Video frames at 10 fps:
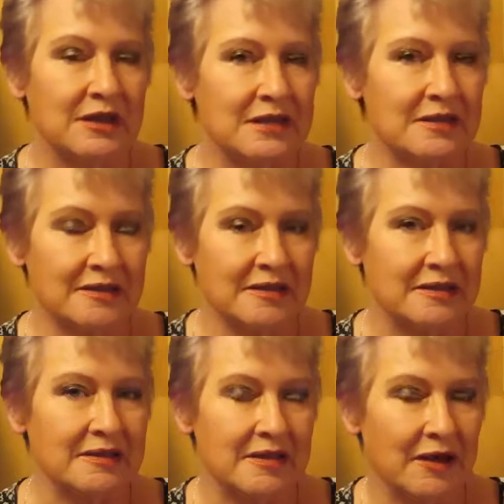These
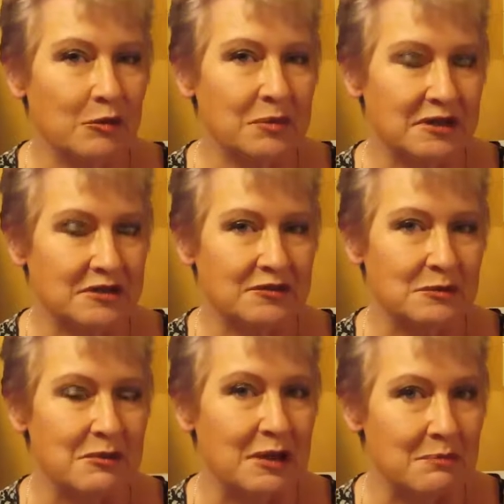things help us
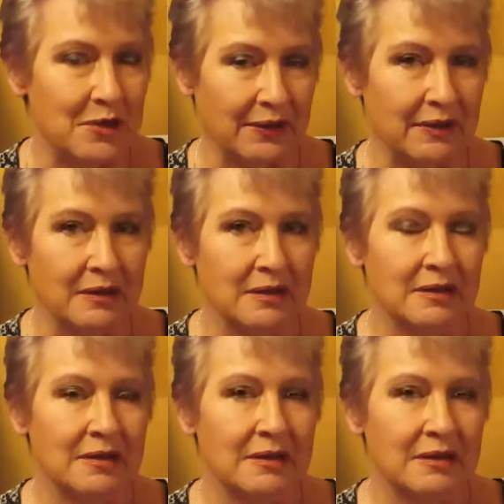remember
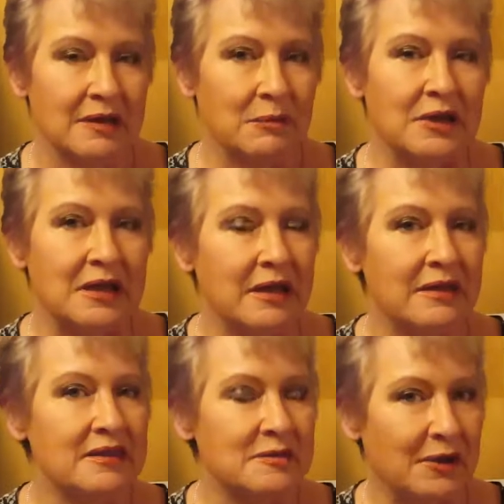that we
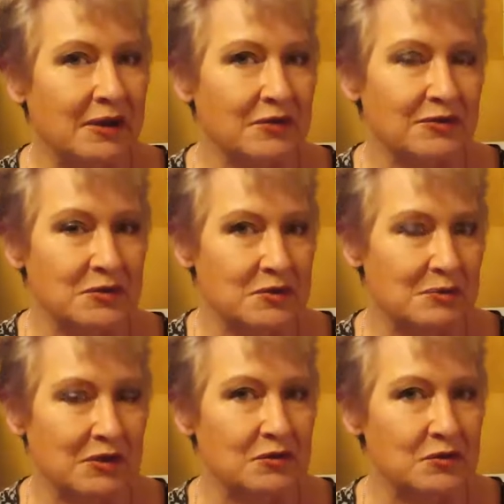are these powerful
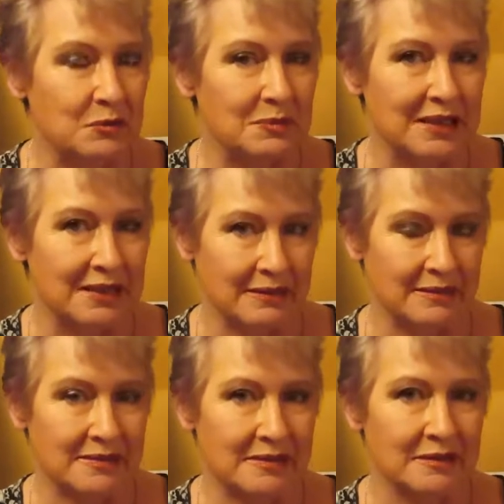spiritual
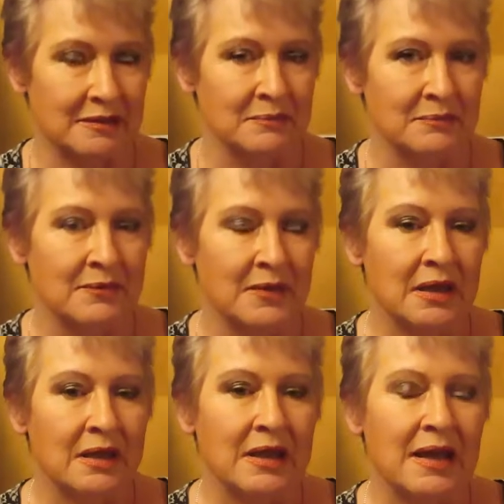beings.
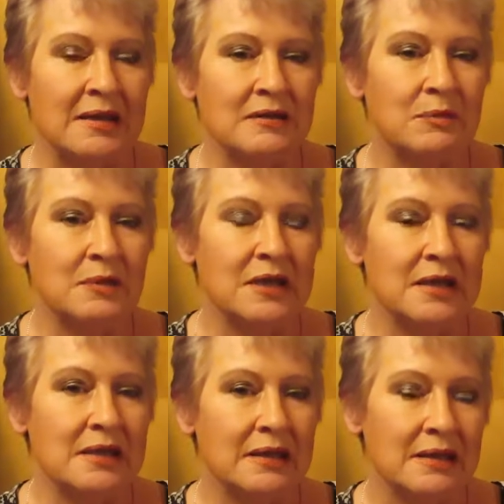And
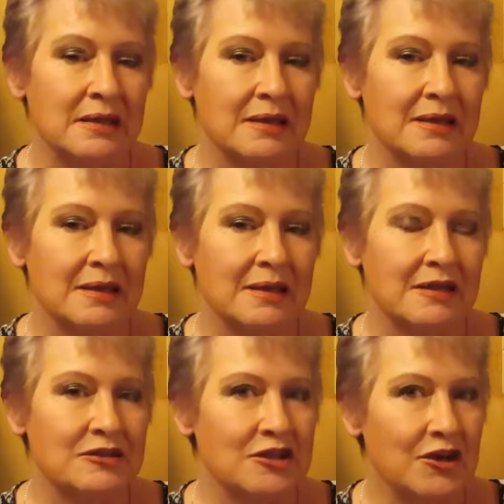we
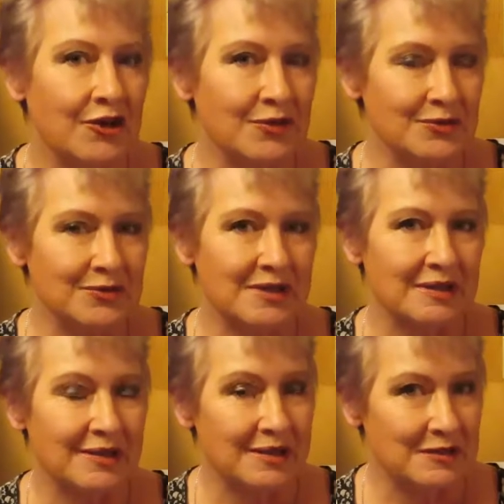chose
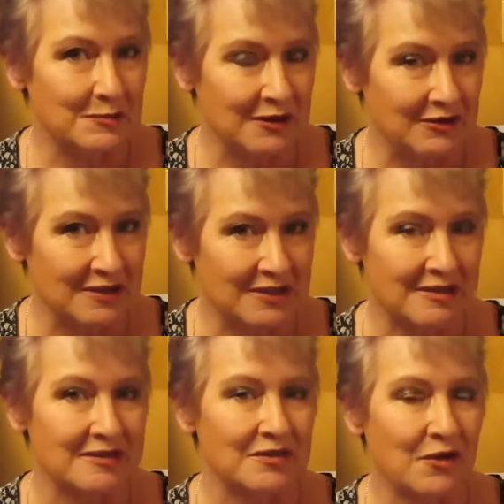the
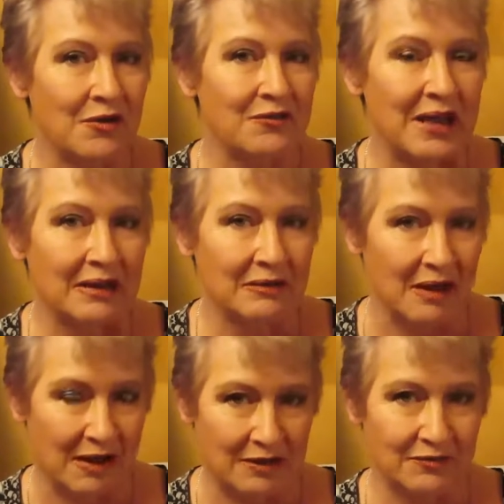experiences of our
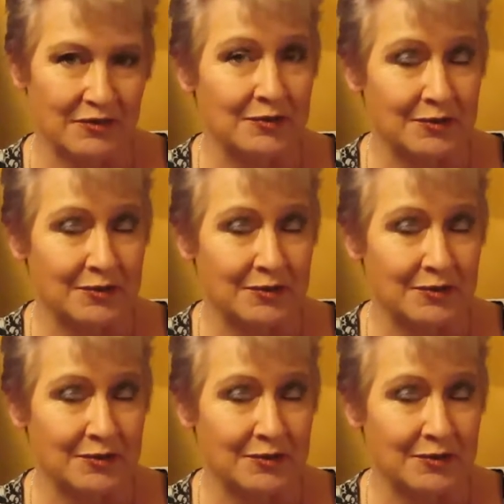life